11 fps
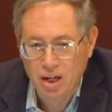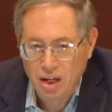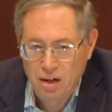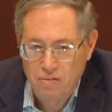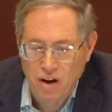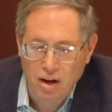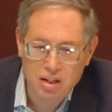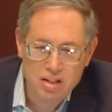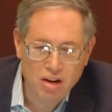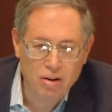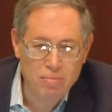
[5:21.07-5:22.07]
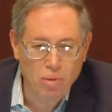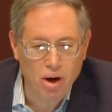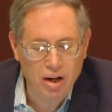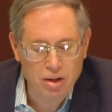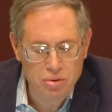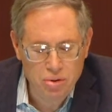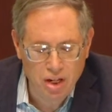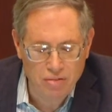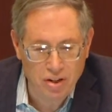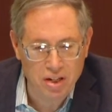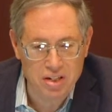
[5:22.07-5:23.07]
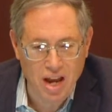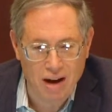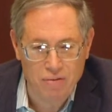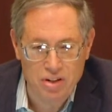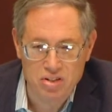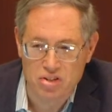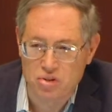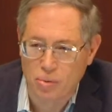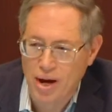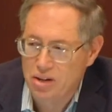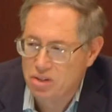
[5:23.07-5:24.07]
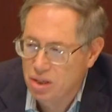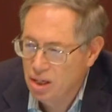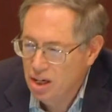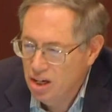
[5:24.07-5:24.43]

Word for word: in a voluntary market, you give a cadaveric situation,